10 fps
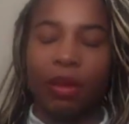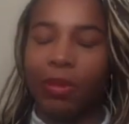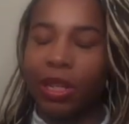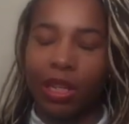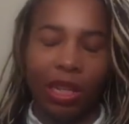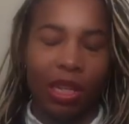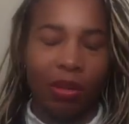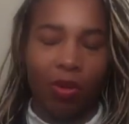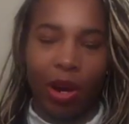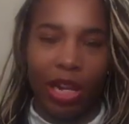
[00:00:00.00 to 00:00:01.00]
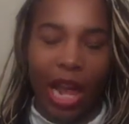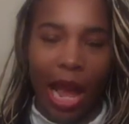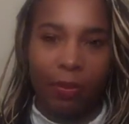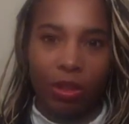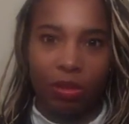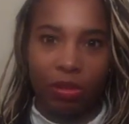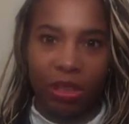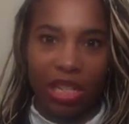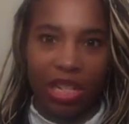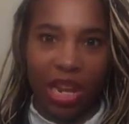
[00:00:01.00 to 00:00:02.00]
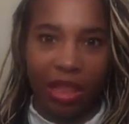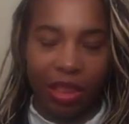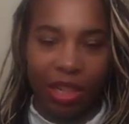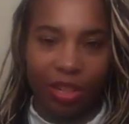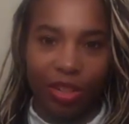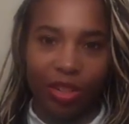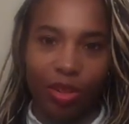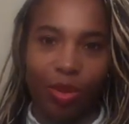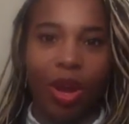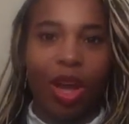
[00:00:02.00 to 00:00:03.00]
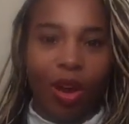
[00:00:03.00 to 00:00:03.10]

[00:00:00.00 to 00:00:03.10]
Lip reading: I mean, he wanted absolutely nothing to do